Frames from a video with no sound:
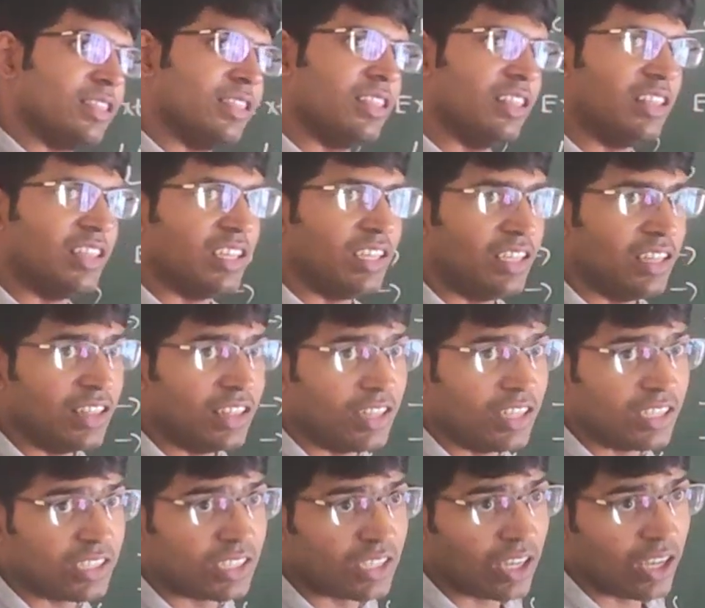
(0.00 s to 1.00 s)
In
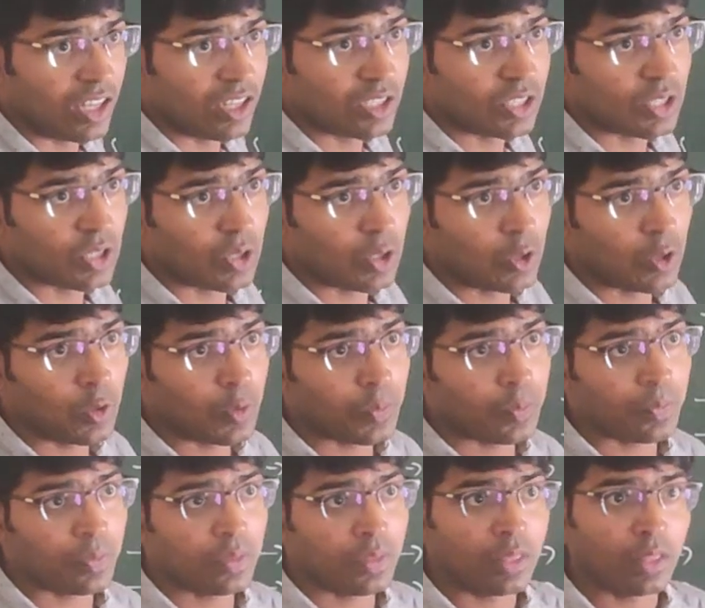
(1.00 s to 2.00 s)
this also,